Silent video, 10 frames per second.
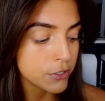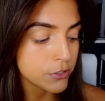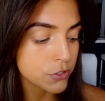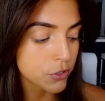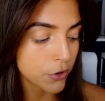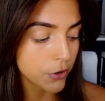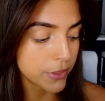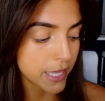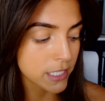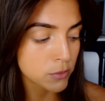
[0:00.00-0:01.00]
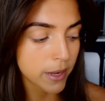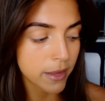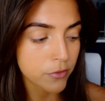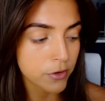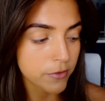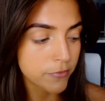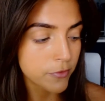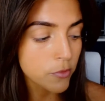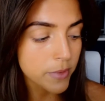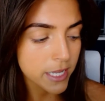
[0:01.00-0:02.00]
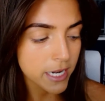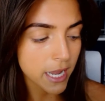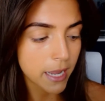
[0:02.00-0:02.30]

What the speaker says: So that's why I thought I'd film it.